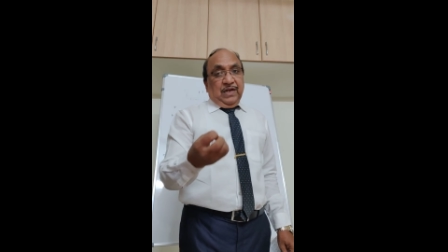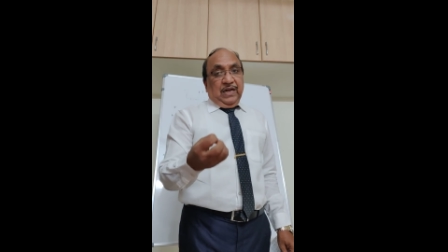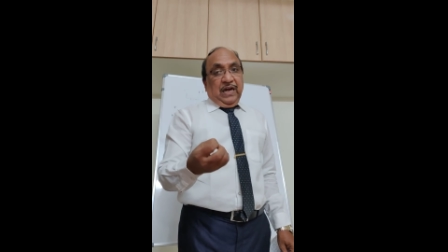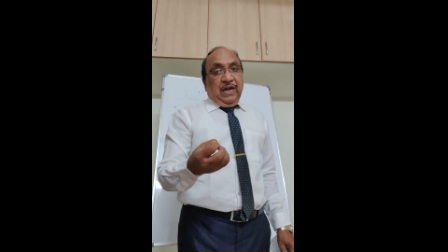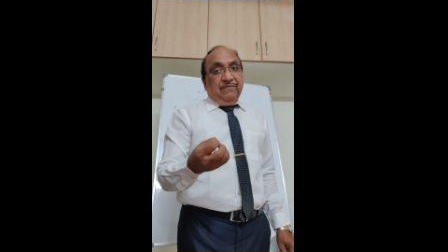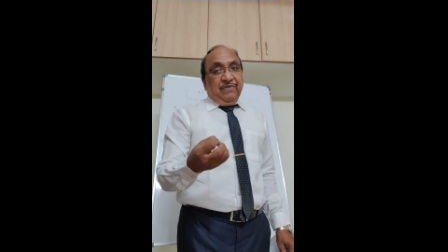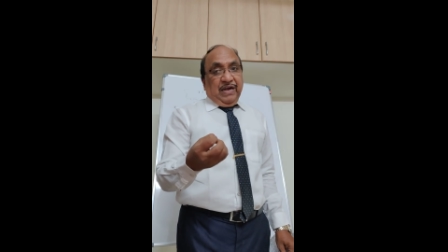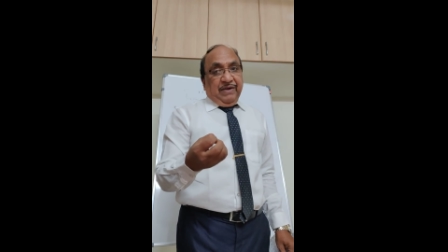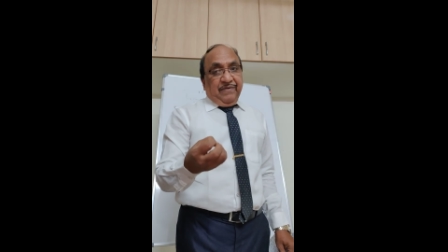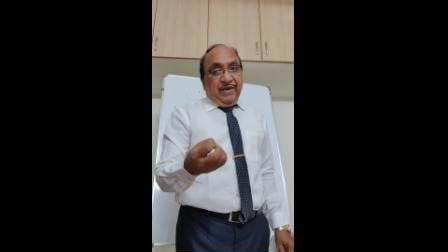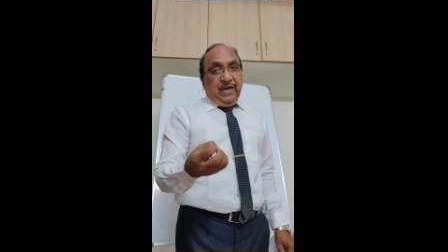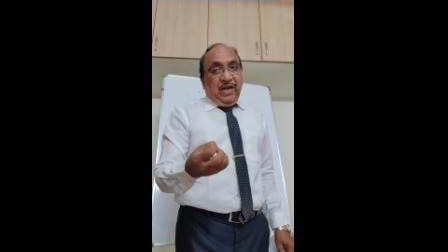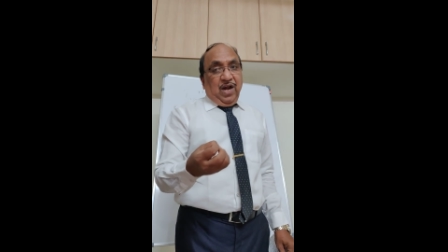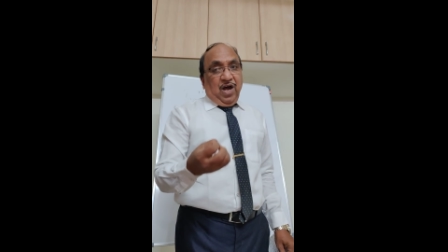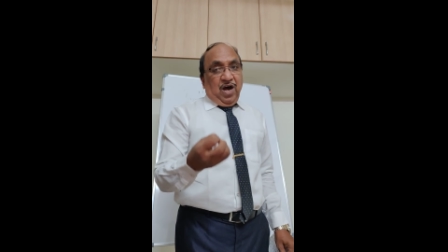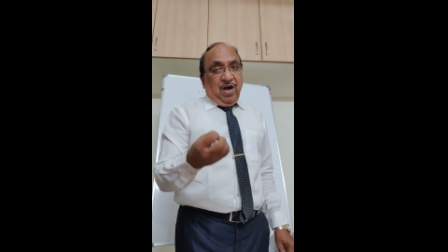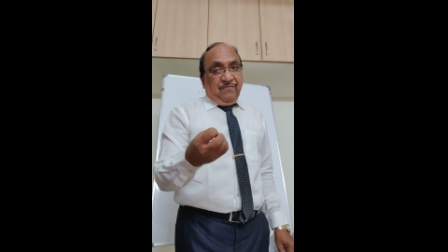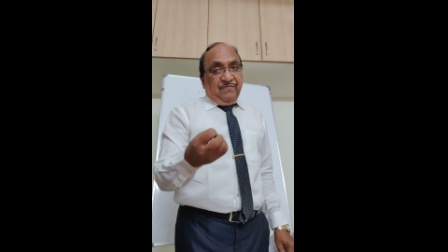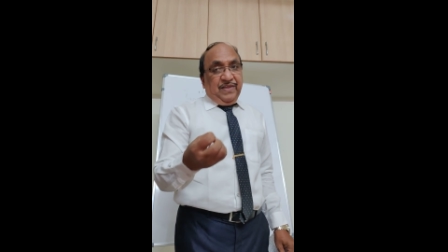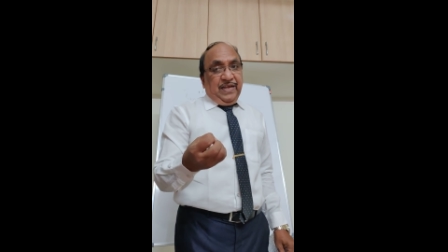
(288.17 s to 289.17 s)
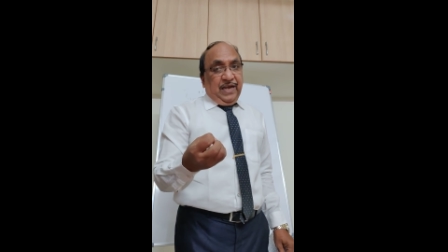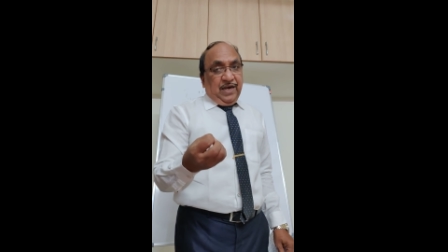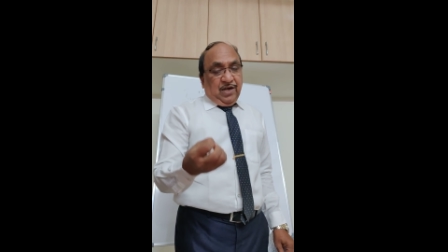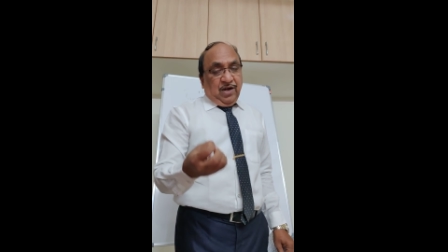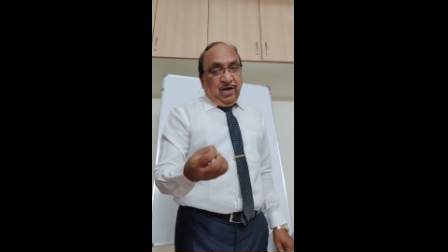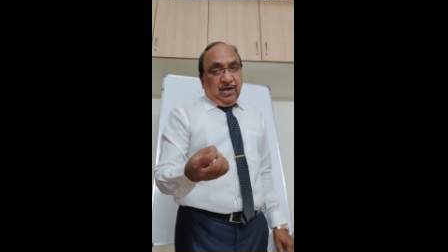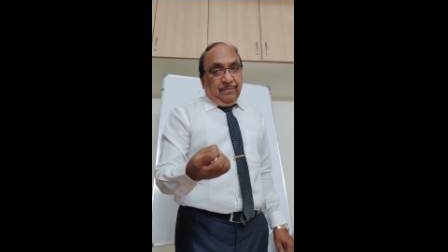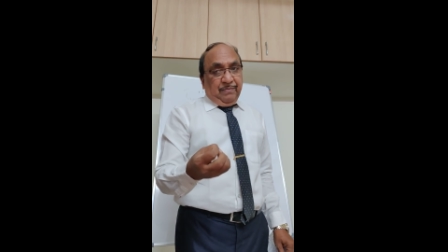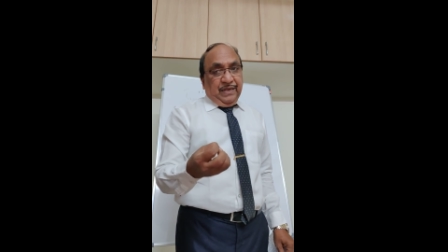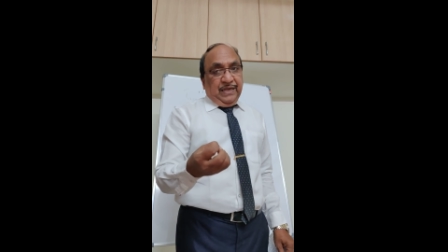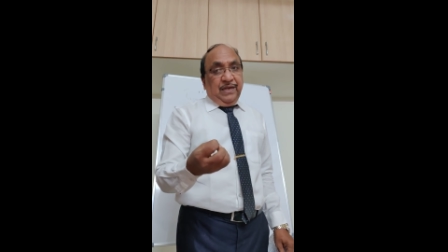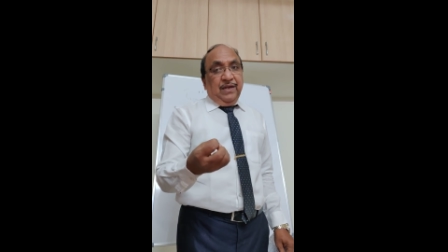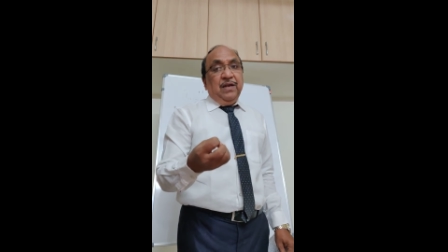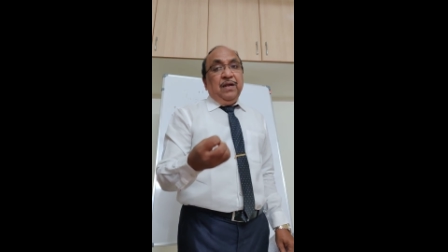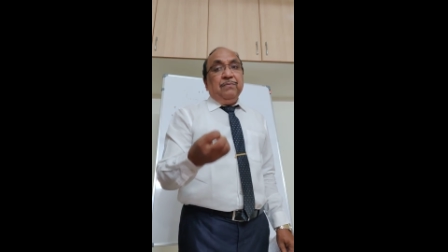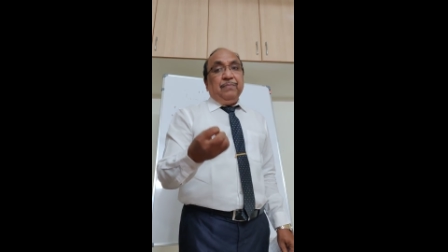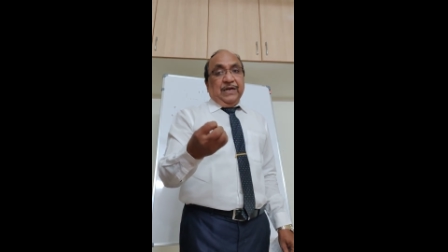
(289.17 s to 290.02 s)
revival of the economy,